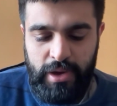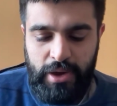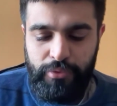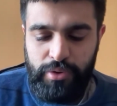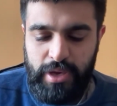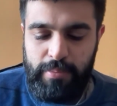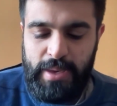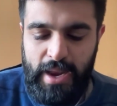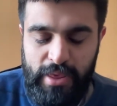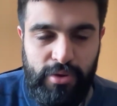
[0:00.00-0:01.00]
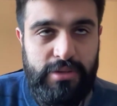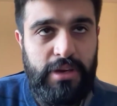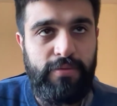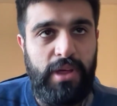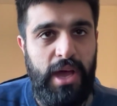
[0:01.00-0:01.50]
now, you keep telling
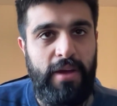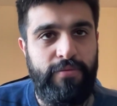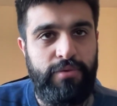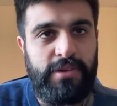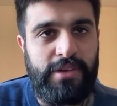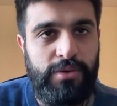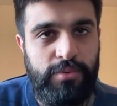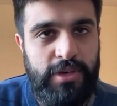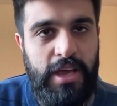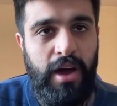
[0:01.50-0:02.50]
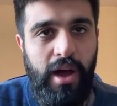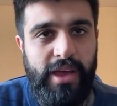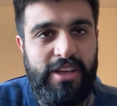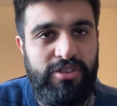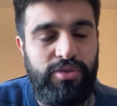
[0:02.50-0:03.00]
yourself that every single day, I
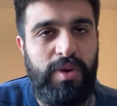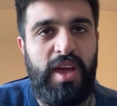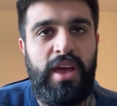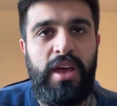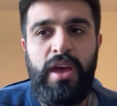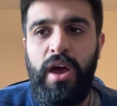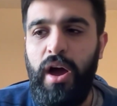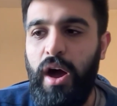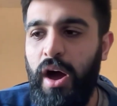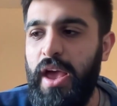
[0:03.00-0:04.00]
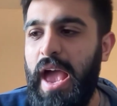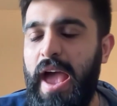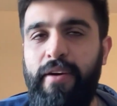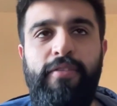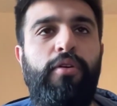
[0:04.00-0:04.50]
can do it. I
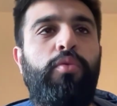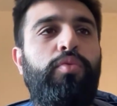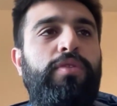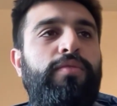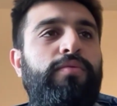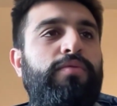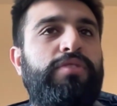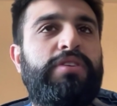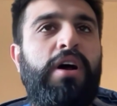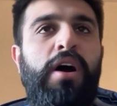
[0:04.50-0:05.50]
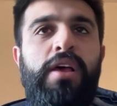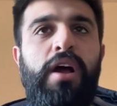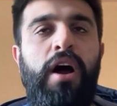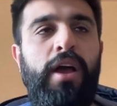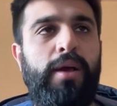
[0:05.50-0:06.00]
have
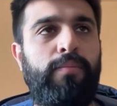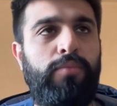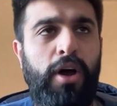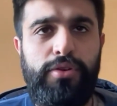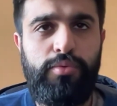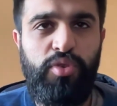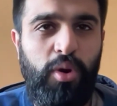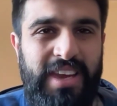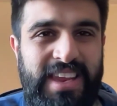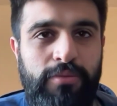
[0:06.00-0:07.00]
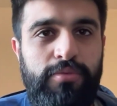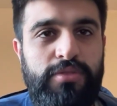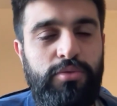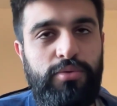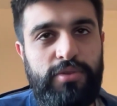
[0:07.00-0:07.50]
I do not need
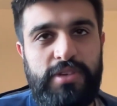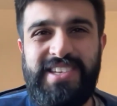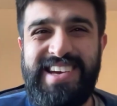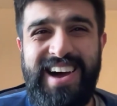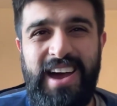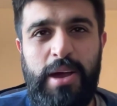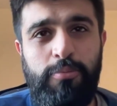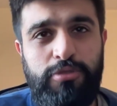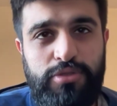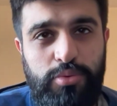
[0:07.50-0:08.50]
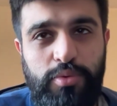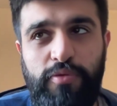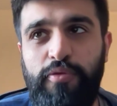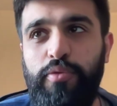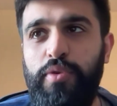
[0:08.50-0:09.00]
resources. I am
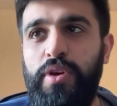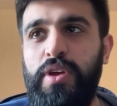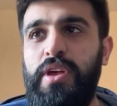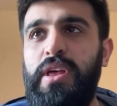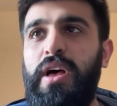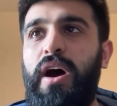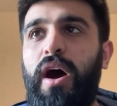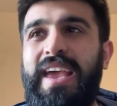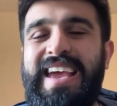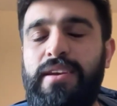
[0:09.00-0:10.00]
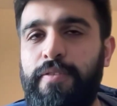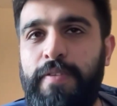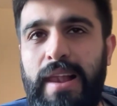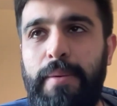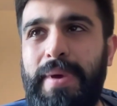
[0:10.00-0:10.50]
resourceful. I can
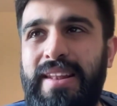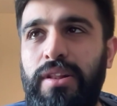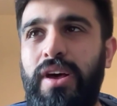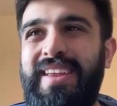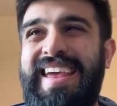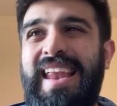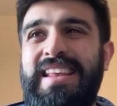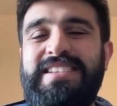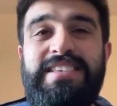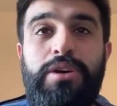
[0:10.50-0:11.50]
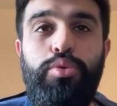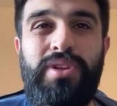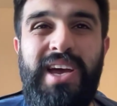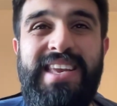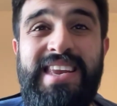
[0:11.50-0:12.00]
develop and learn any skills
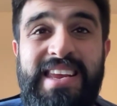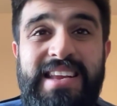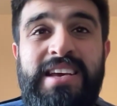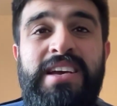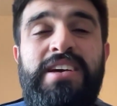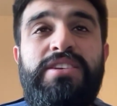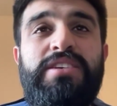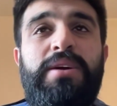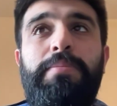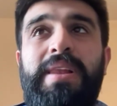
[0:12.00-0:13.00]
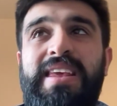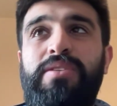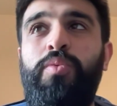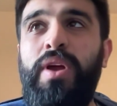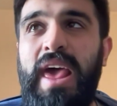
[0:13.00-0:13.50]
I need to
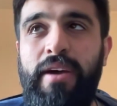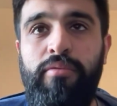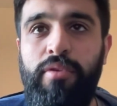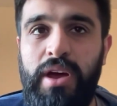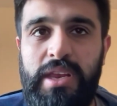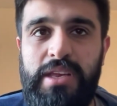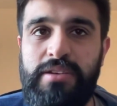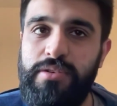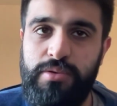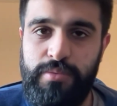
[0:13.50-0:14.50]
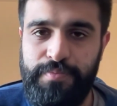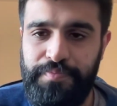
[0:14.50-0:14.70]
complete whatever I need to do.